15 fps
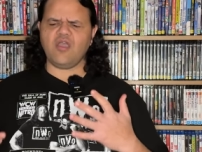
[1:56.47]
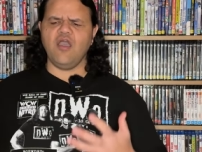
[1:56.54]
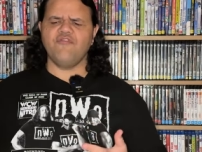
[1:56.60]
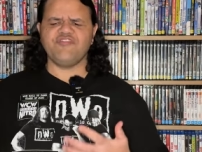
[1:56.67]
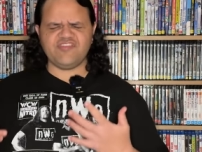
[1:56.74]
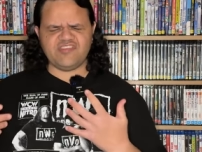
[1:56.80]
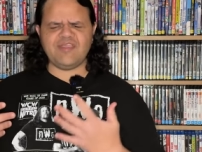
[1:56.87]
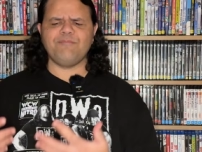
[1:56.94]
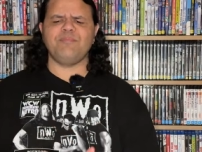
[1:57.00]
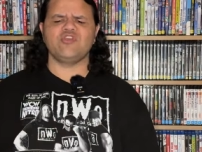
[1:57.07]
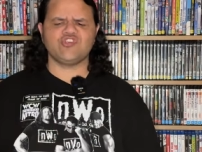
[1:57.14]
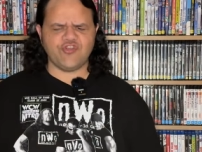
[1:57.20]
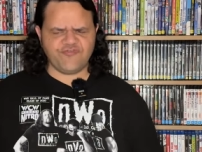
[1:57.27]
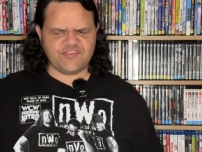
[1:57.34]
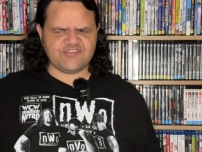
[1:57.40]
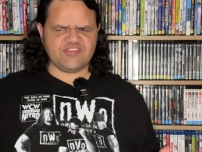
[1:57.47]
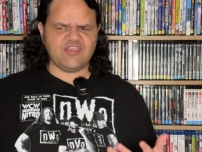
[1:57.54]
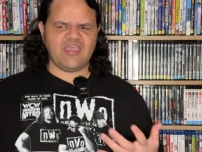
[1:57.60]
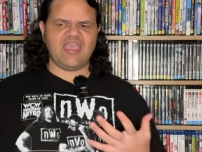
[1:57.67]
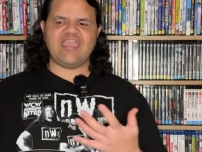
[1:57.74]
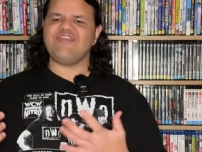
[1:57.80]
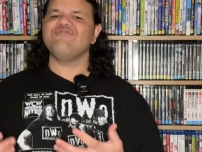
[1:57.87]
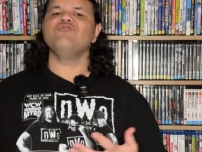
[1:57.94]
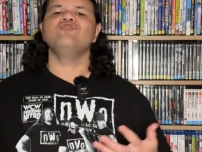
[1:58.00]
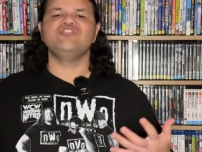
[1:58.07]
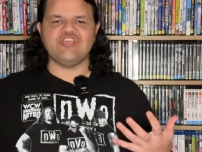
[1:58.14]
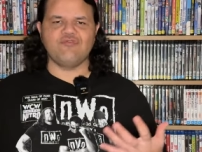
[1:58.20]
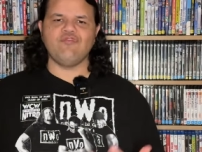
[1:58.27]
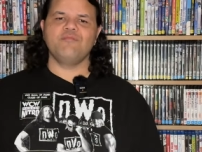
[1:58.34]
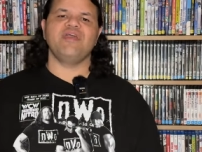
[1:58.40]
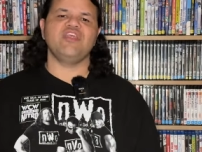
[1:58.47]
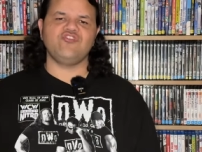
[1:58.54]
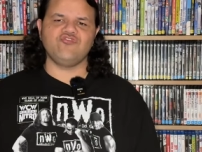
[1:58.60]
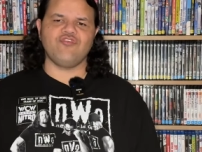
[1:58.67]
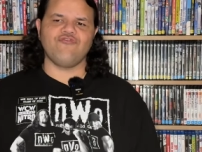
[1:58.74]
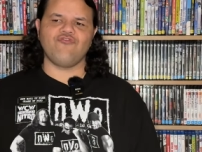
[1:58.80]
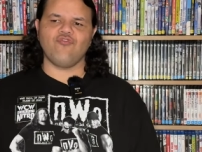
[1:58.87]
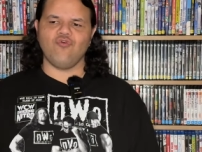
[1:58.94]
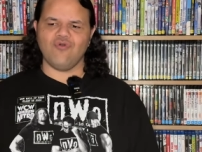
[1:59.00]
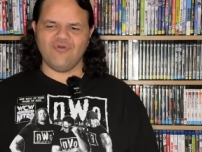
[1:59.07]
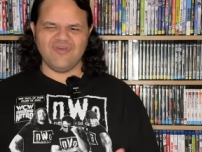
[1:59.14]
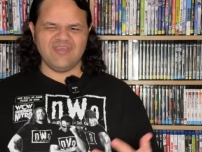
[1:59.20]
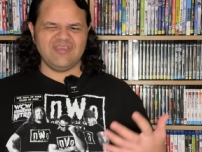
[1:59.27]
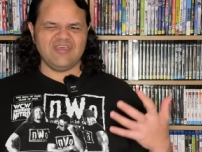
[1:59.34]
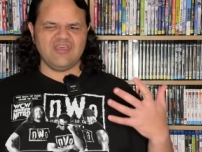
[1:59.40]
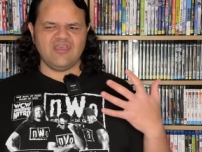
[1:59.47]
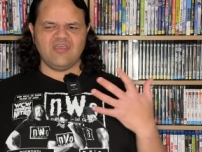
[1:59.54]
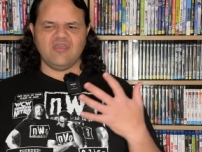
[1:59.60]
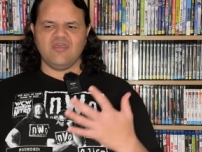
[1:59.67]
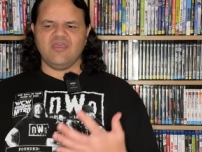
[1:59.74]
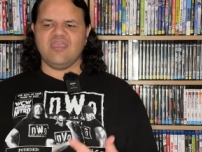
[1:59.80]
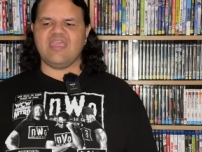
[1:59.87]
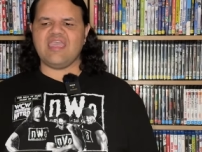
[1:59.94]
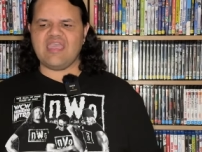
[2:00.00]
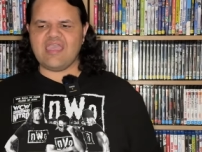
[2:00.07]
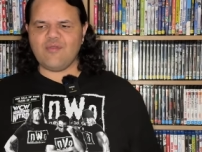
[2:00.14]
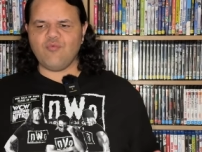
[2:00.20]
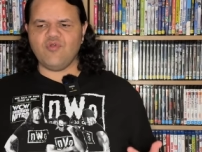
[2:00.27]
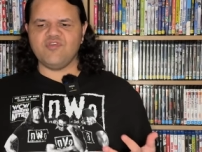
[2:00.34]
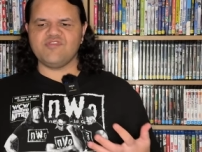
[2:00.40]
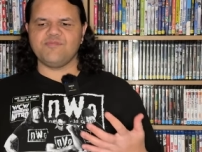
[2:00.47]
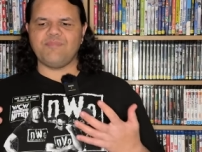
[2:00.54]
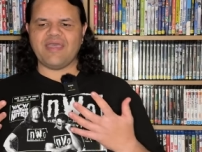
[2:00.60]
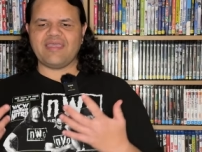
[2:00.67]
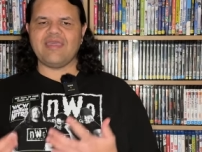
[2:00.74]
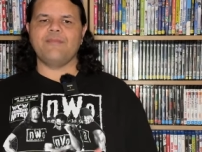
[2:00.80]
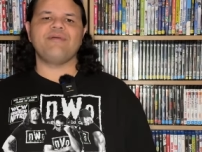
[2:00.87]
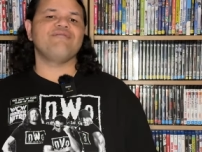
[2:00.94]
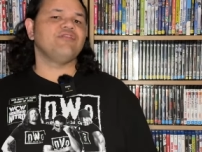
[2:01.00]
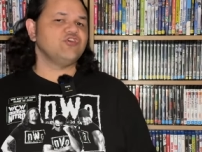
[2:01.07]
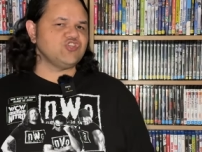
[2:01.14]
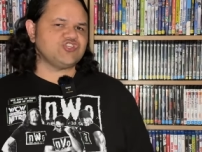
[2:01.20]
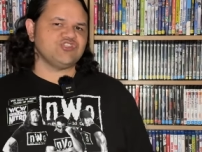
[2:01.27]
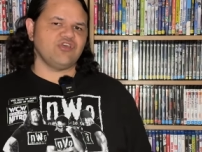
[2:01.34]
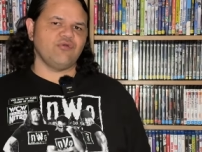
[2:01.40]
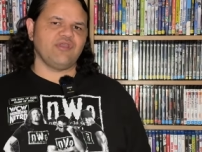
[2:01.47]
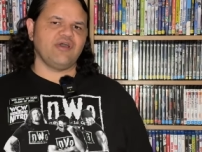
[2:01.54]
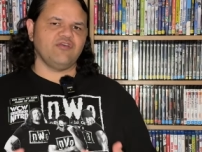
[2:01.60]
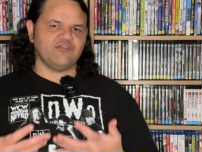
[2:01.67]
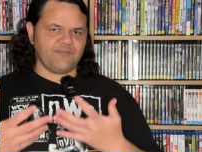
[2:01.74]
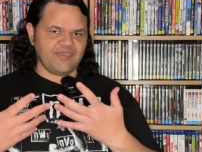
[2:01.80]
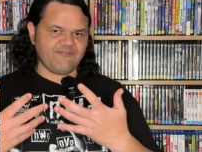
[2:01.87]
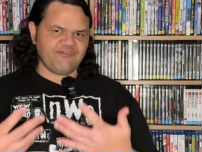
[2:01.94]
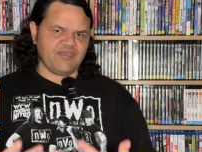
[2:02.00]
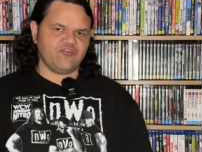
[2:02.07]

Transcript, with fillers: Obviously, Bischoff is the evil general manager of Raw. He was backing up Evolution, though, and I was a big